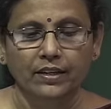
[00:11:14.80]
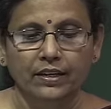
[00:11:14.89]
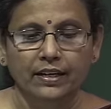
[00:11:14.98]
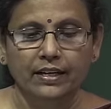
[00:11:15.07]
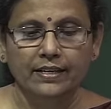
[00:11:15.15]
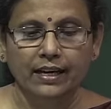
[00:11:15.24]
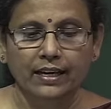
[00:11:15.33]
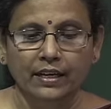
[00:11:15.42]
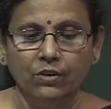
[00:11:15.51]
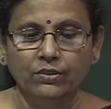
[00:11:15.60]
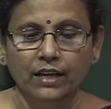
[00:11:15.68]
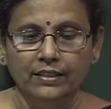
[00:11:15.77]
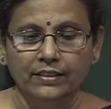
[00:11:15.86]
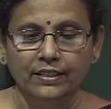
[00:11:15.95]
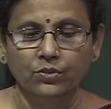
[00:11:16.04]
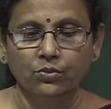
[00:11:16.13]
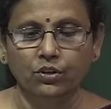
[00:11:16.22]
It allows
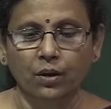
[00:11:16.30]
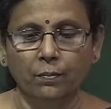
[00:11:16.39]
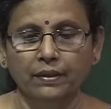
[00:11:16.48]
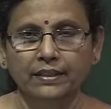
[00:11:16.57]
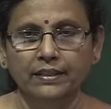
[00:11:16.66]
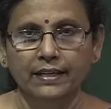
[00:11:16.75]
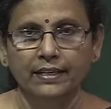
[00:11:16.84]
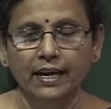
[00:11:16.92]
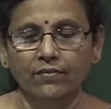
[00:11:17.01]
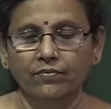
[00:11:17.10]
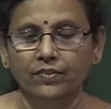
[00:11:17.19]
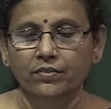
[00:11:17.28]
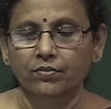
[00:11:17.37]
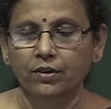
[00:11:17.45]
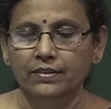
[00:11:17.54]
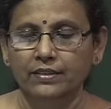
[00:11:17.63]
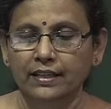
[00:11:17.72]
access to company data
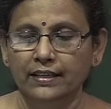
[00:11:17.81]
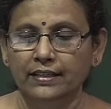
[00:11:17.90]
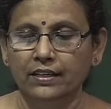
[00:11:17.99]
for selected